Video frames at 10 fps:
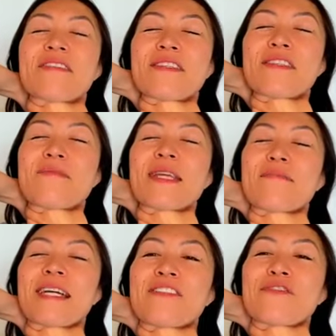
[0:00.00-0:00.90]
to speak
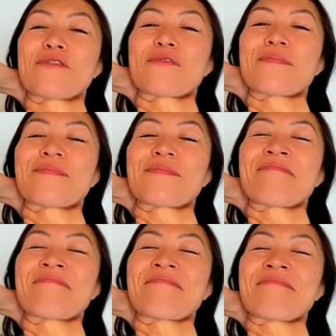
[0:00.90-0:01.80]
my truth.
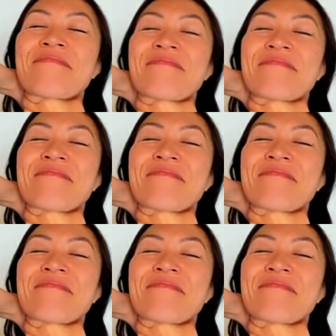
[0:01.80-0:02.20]
And